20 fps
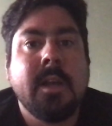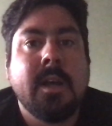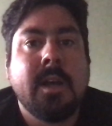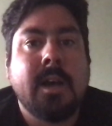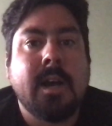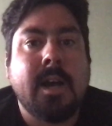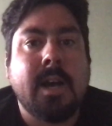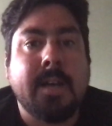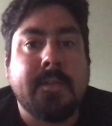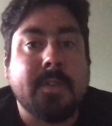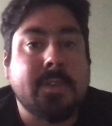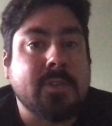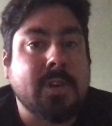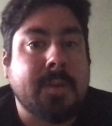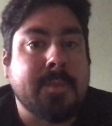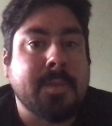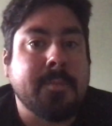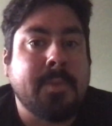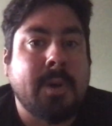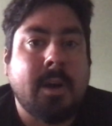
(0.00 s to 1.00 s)
If you drop
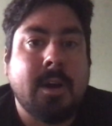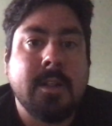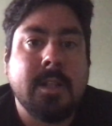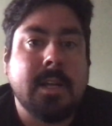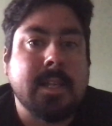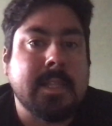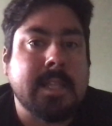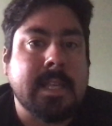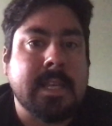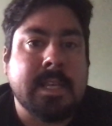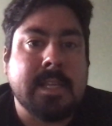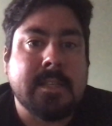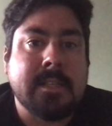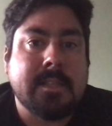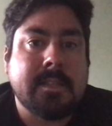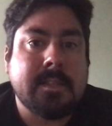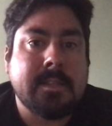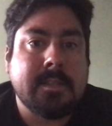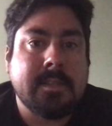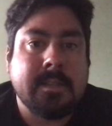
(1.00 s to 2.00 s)
the ball on
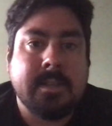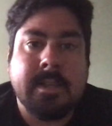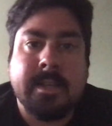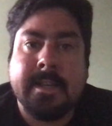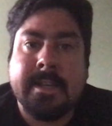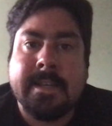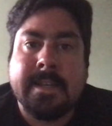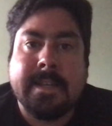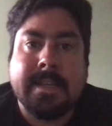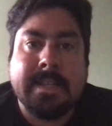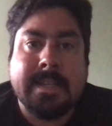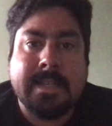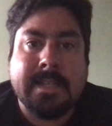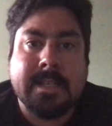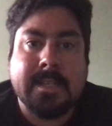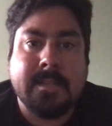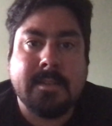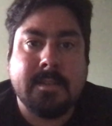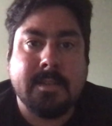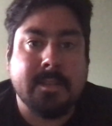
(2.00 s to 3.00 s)
this
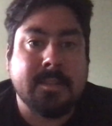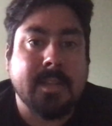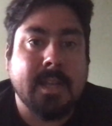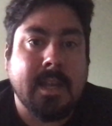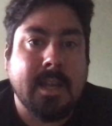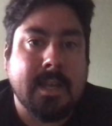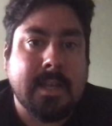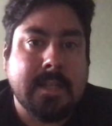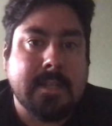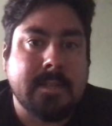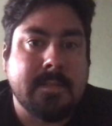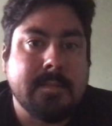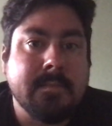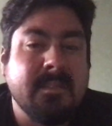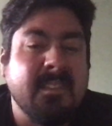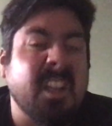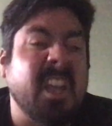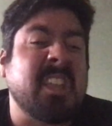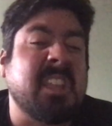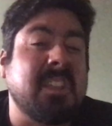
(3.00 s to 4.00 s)
and decide,
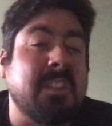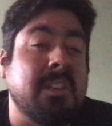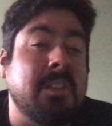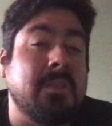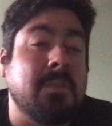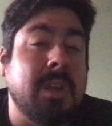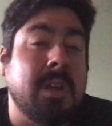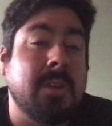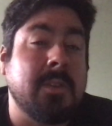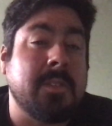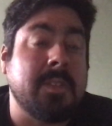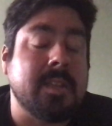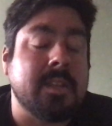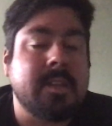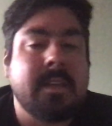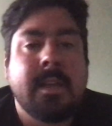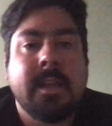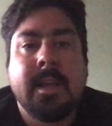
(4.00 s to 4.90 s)
I can get away with it,